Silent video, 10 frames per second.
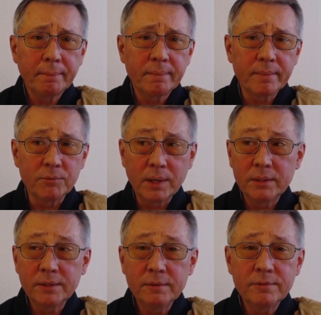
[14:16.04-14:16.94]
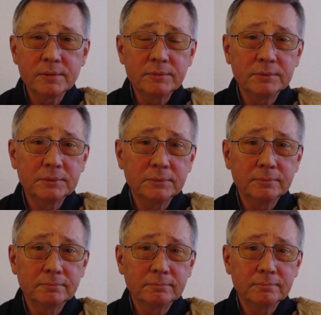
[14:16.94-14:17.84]
the relative,
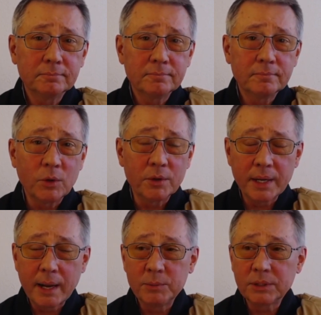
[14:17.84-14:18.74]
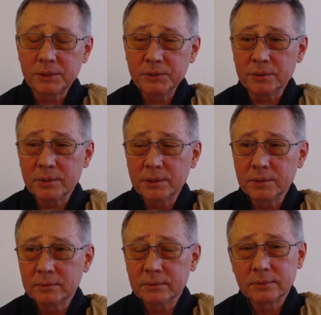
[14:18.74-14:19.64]
or the absolute,
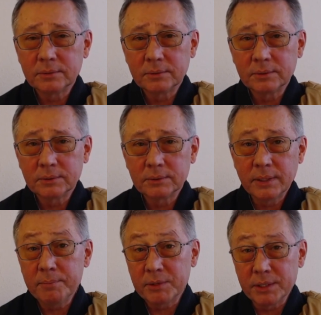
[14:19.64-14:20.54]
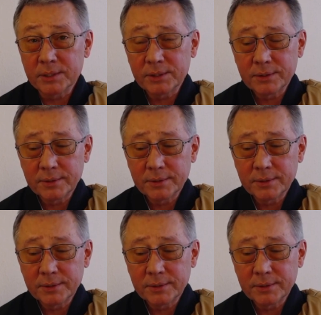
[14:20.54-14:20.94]
emptiness?